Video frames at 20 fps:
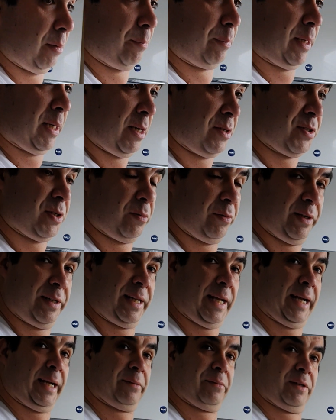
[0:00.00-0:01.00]
on pass holder
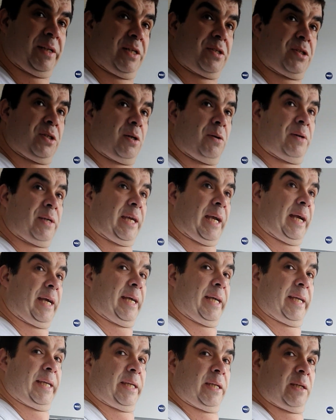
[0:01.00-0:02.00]
day, we need to go and get
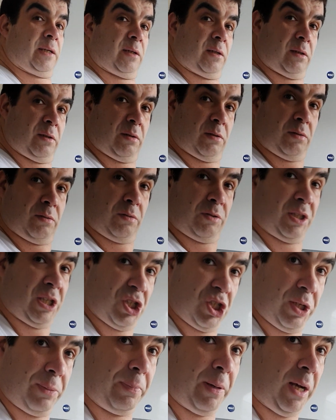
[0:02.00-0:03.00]
a
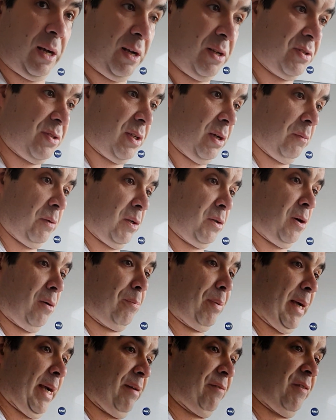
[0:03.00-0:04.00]
digipass. So
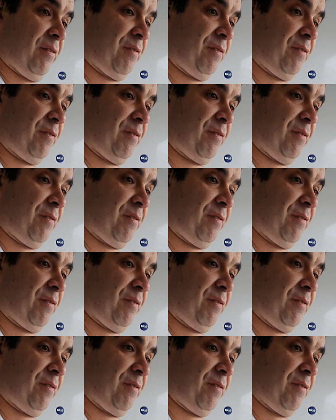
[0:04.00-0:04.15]
and